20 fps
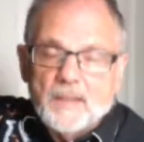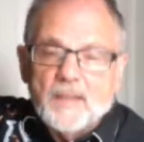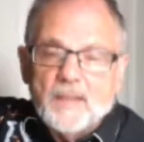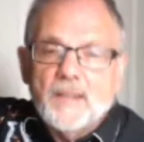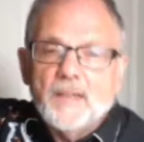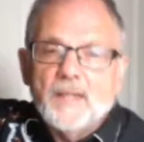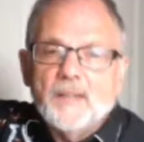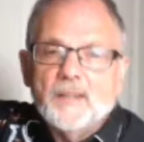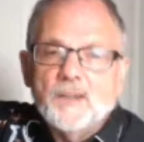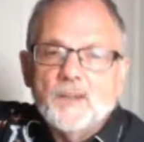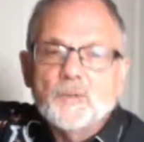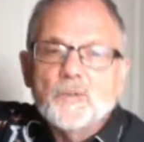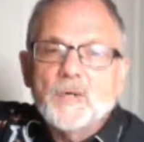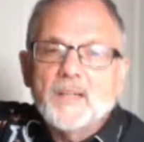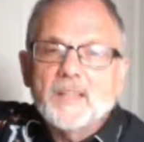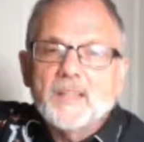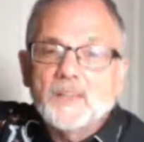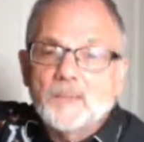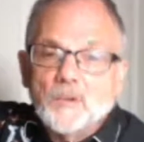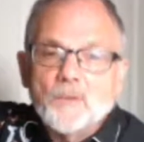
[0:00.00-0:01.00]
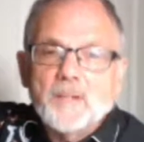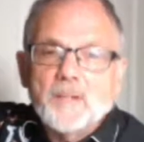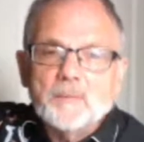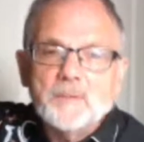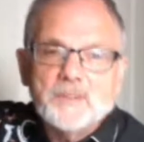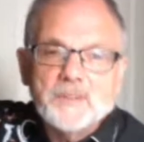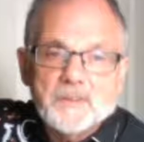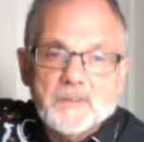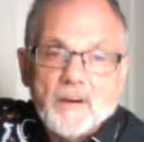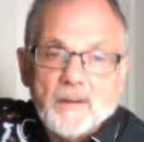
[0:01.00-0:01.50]
Don't get
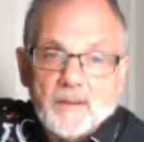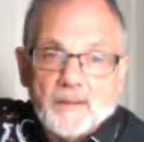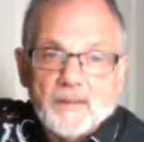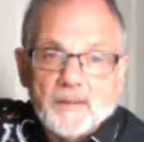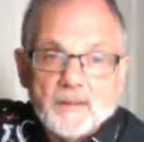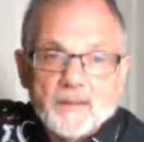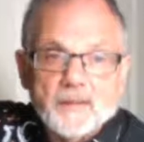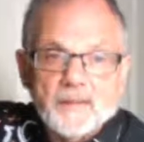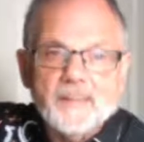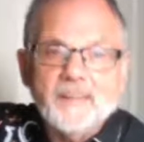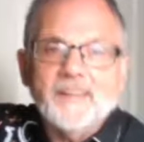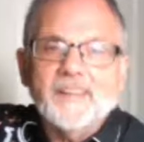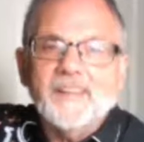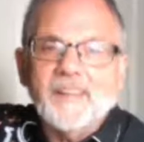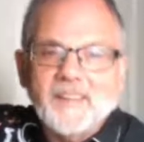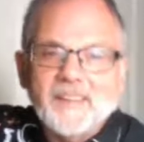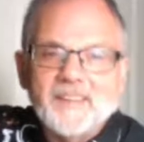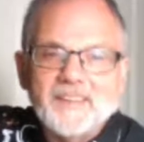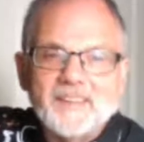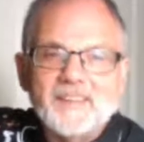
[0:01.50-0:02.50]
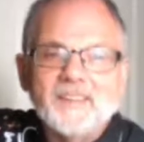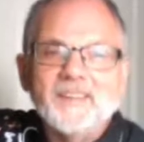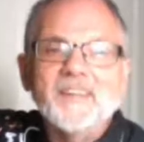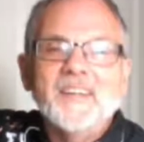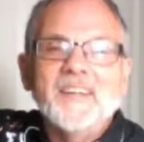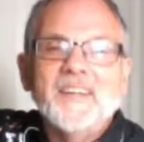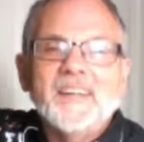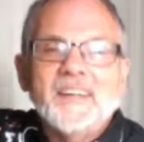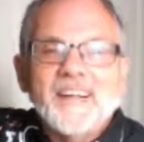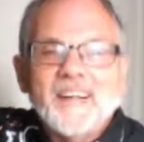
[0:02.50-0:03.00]
me started.
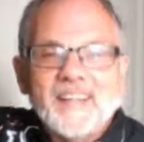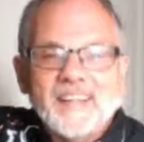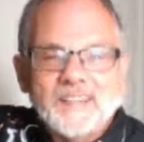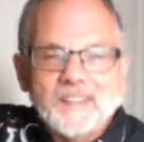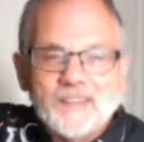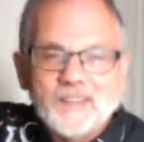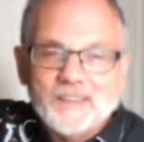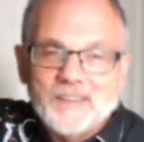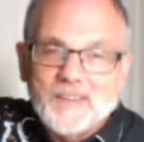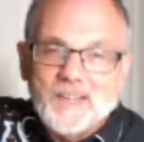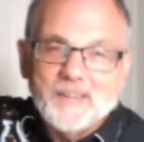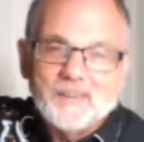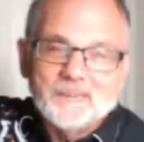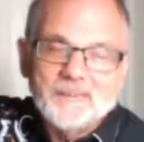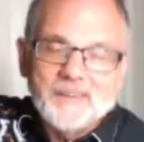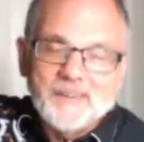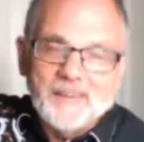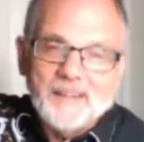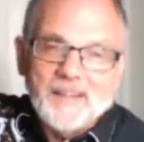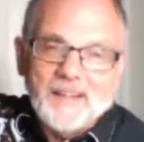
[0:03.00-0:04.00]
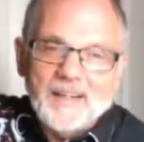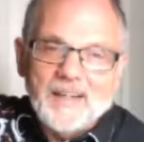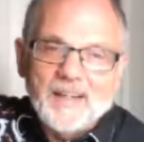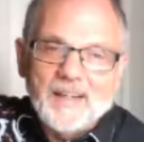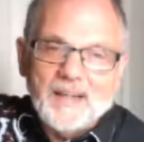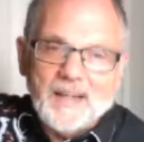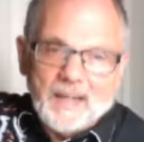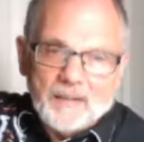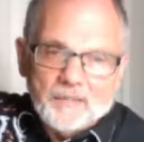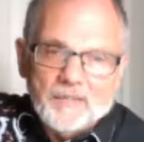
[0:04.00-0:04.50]
I could not.
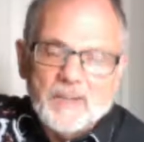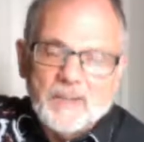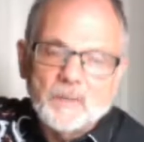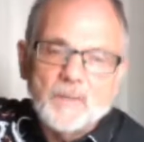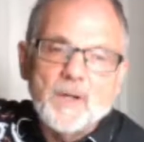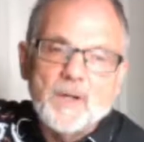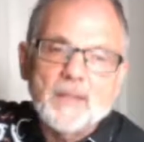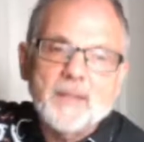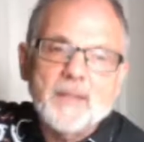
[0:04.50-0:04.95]
I really want a